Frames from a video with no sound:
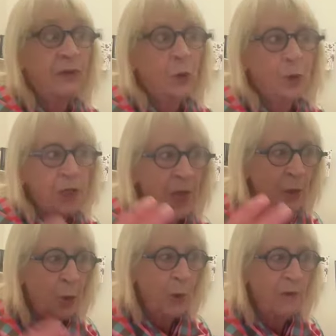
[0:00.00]
course, like
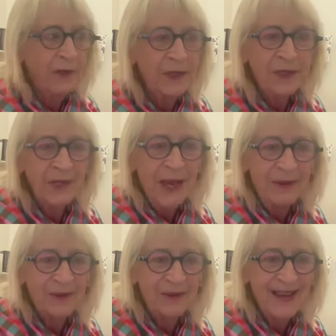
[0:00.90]
all good things, it
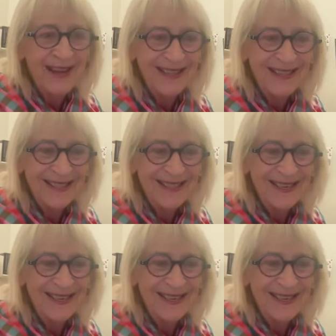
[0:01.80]
came to an end.